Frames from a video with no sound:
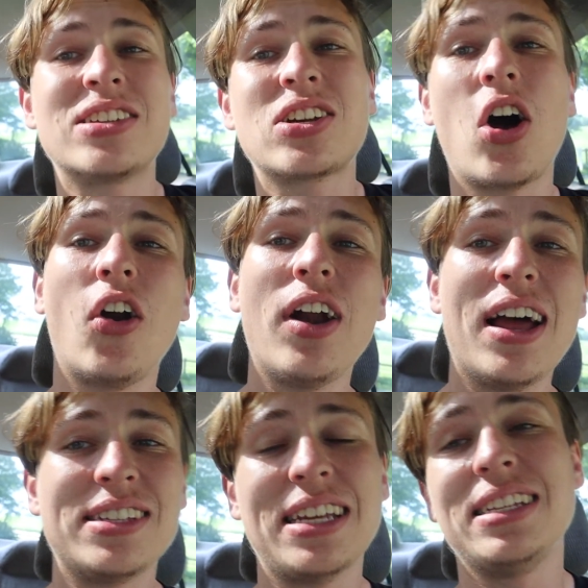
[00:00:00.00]
car
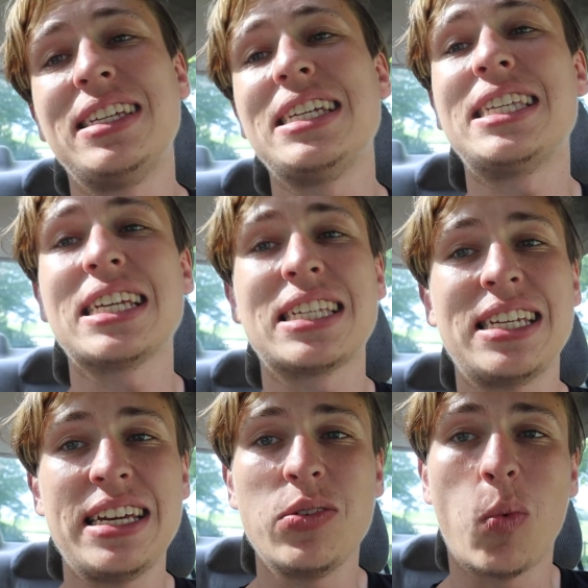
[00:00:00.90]
has a
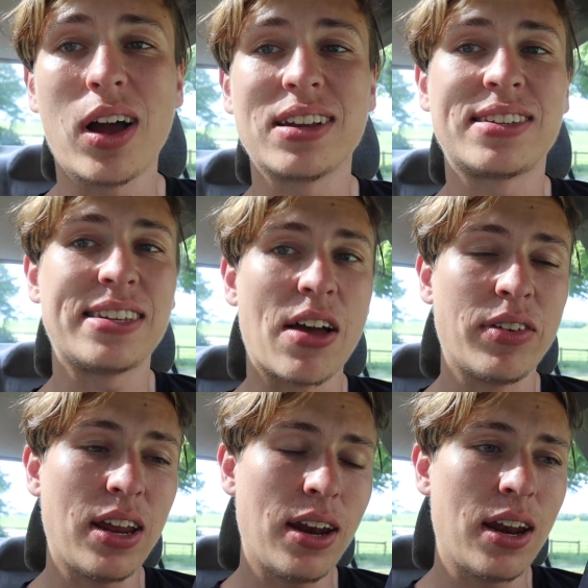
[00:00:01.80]

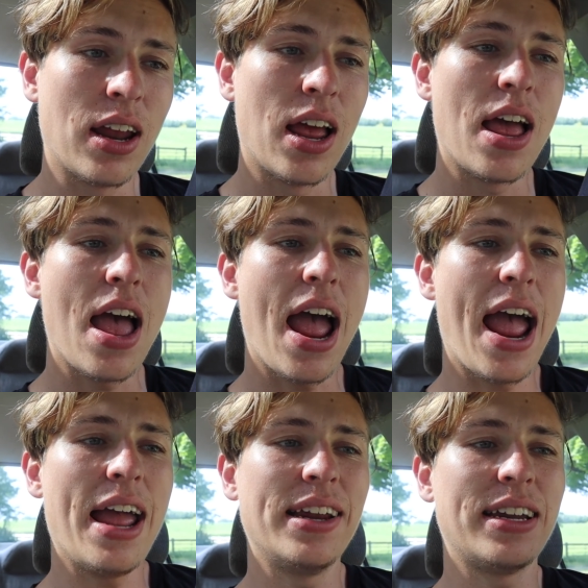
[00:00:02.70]
D16Y7 in it,
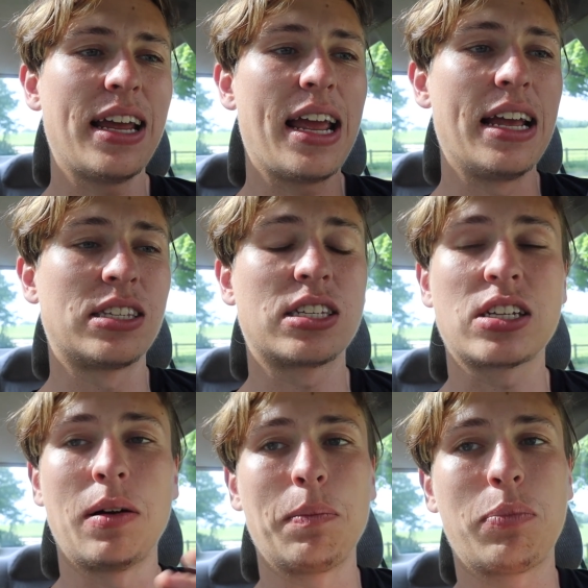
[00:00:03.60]
and it's
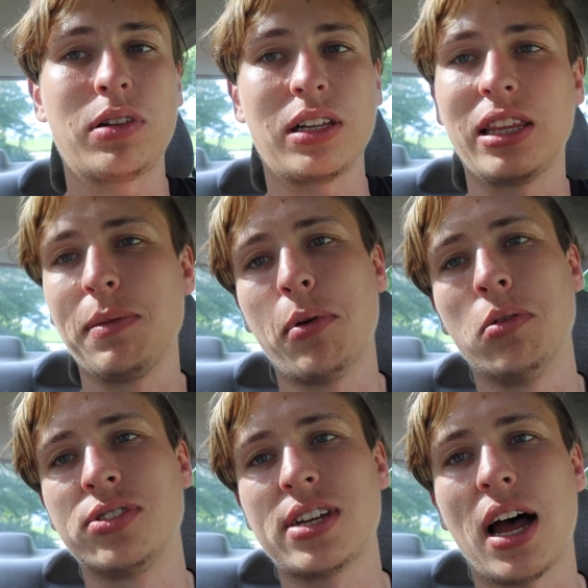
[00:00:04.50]
completely
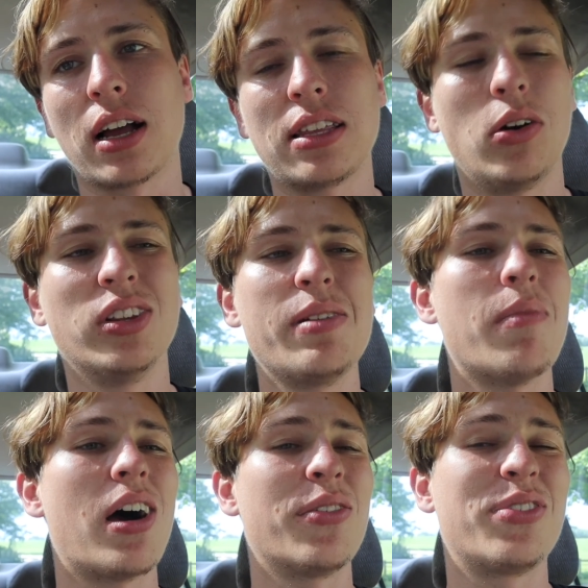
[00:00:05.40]
bone stock. The only
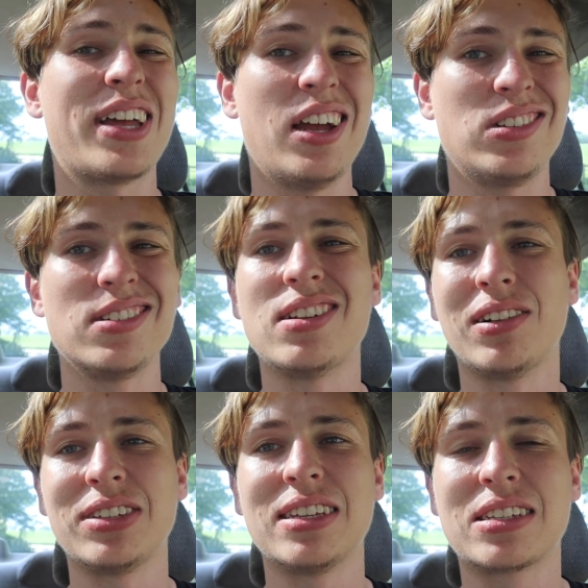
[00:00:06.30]
modification
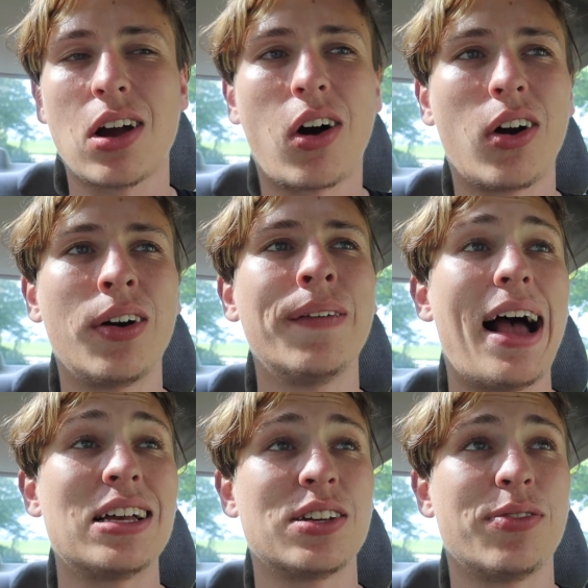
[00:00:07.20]
done to this car
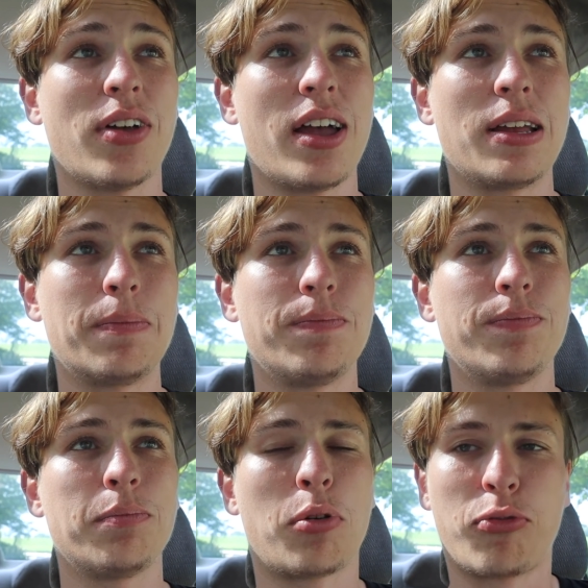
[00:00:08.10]
as of like
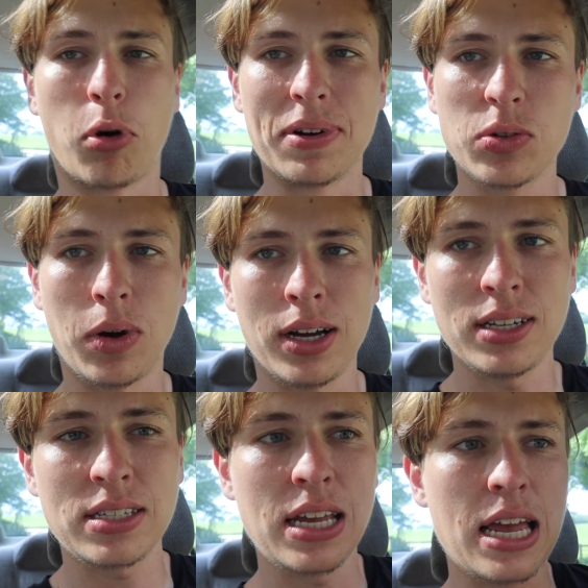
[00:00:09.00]
performance
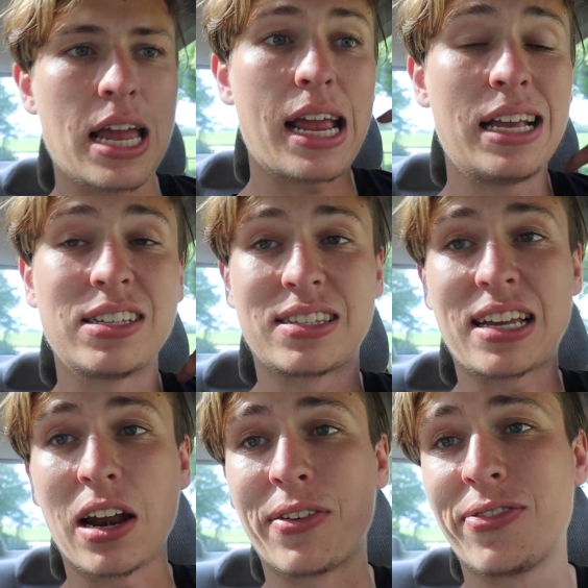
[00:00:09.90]
wise is it's
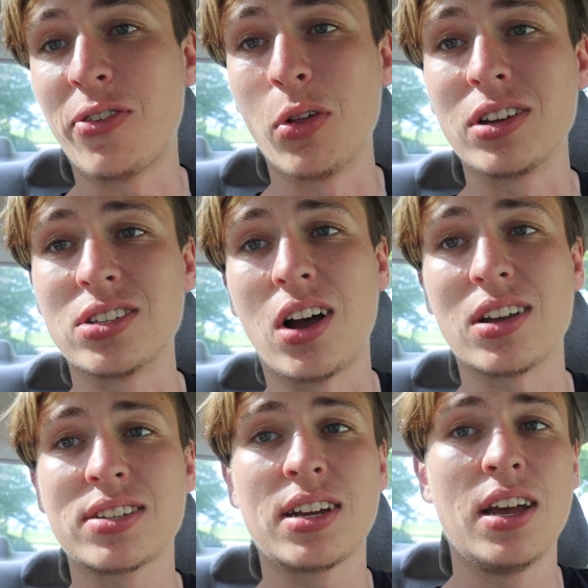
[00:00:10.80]
got a full
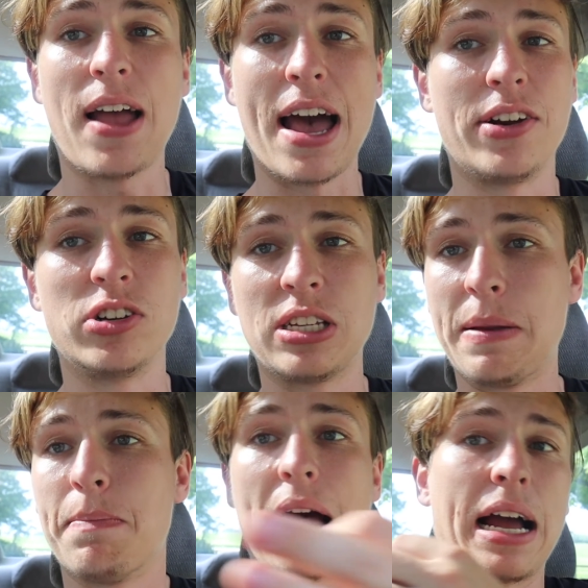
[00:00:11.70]
exhaust, headers
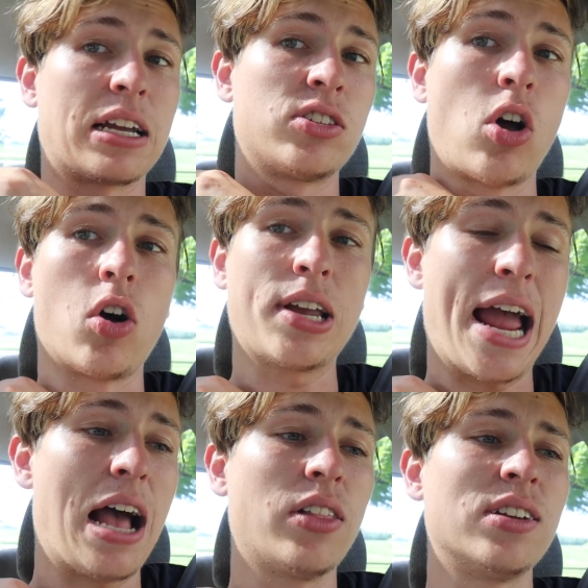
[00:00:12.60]
and back. It's all
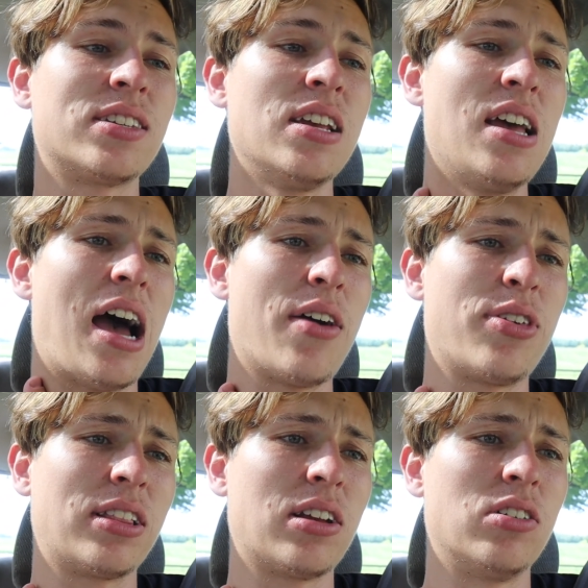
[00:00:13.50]
catless. I
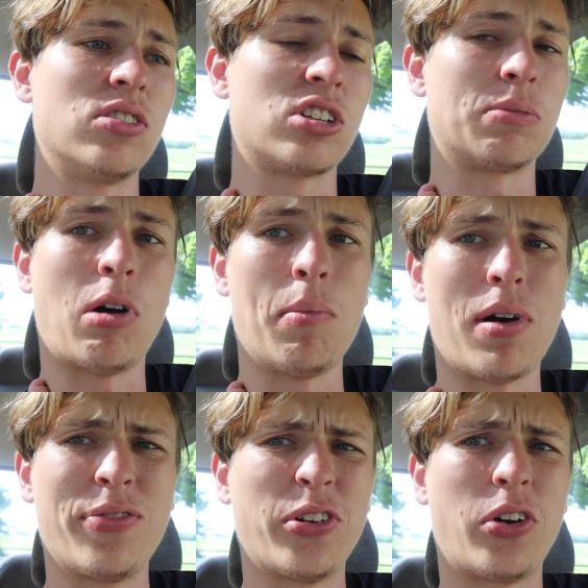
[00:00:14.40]
think there's a small
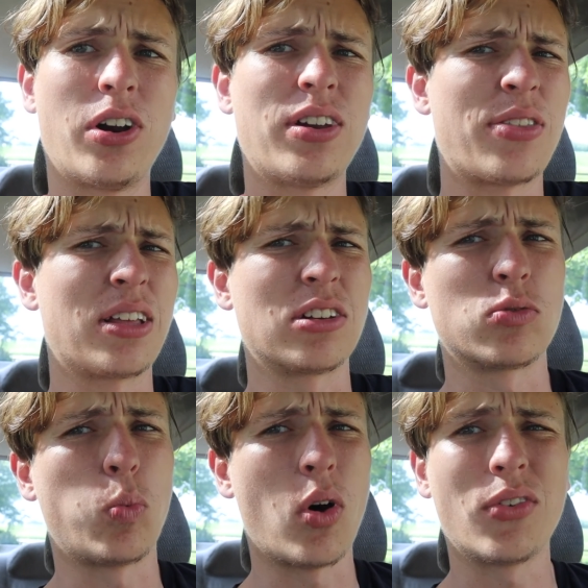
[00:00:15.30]
muffler and I think
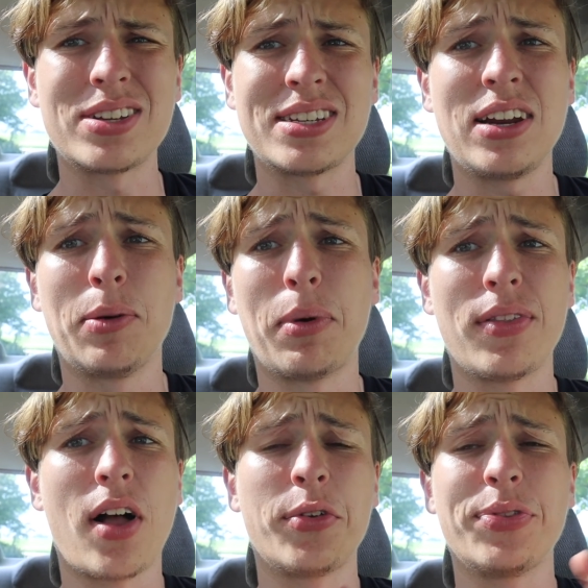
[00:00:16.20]
there's one resonator,
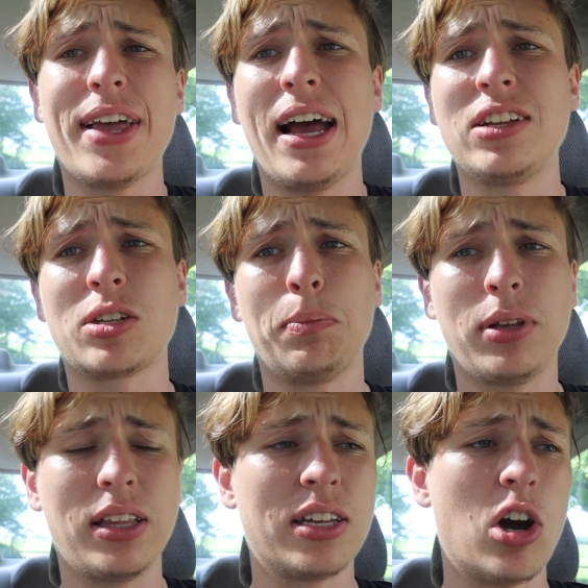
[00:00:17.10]
but other than that, it's
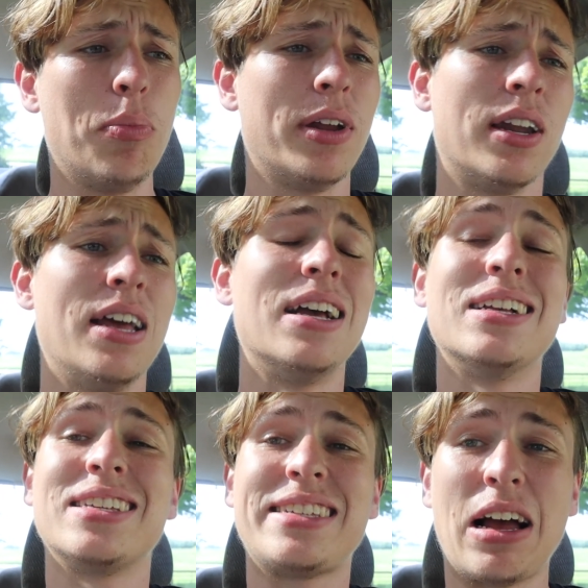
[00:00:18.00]
completely open.
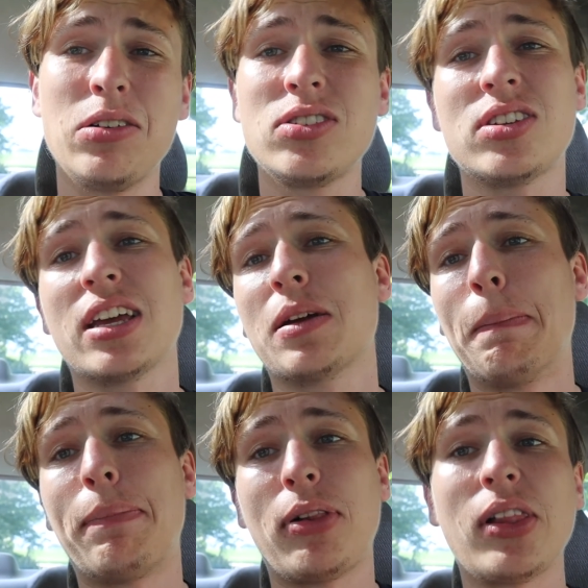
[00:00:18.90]
Sounds like
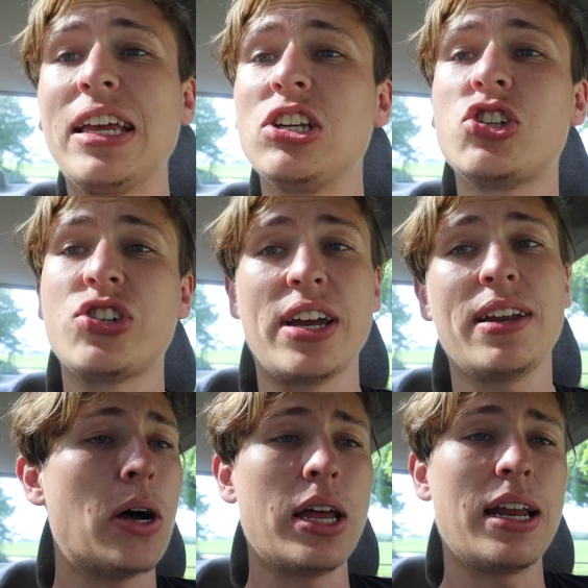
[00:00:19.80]
complete,
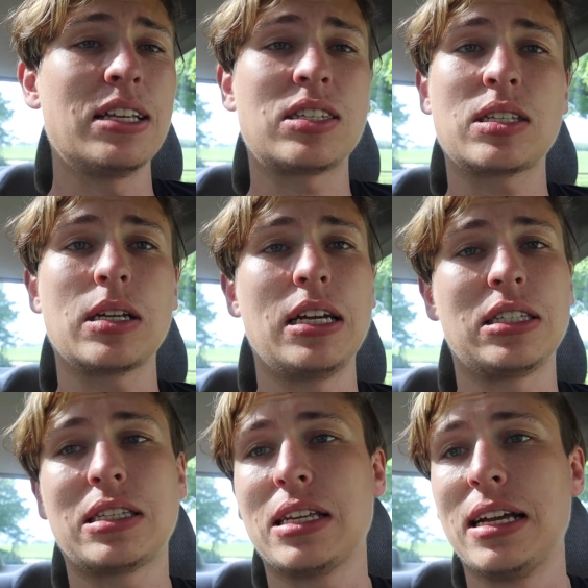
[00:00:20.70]
but it's
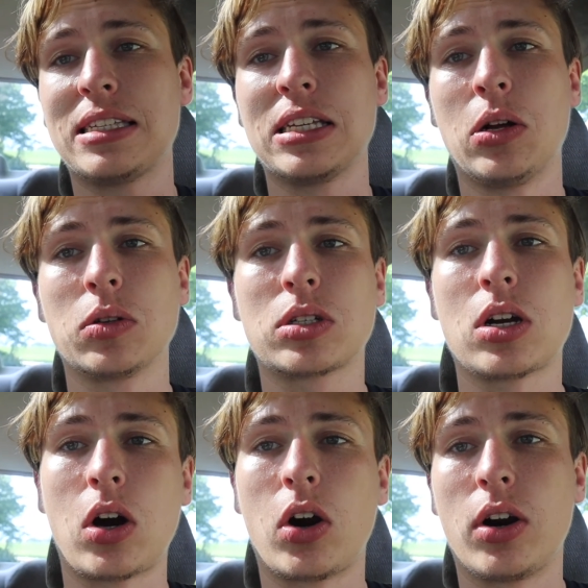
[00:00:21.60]
an old car